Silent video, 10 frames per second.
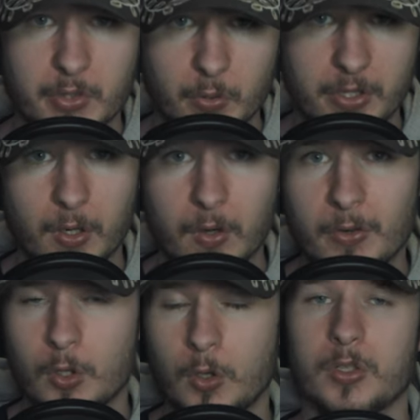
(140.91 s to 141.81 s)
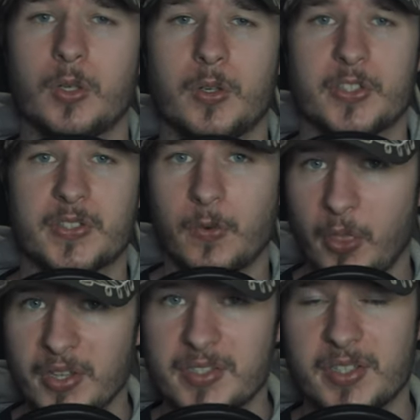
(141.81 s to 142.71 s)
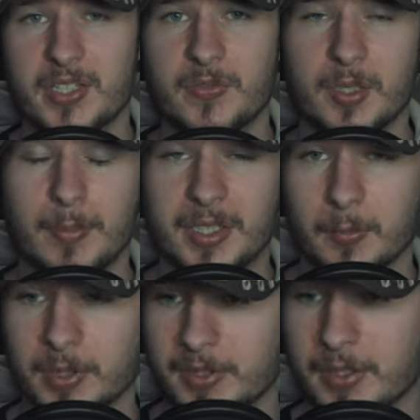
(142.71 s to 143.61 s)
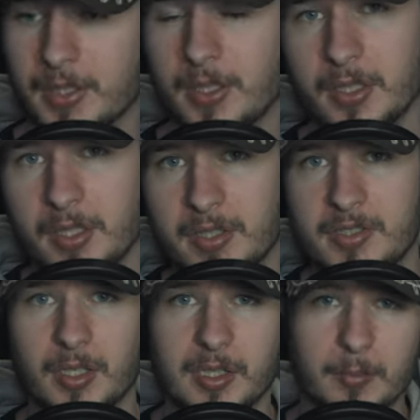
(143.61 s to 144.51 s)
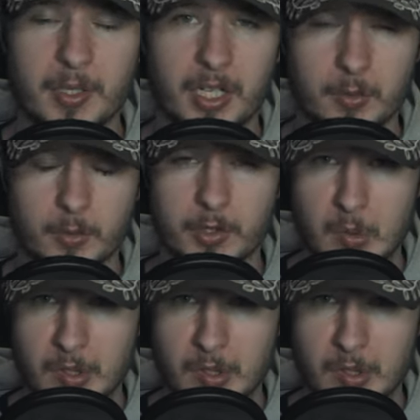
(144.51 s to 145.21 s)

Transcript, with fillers: So the overall cost for this SVD meta build is a little bit under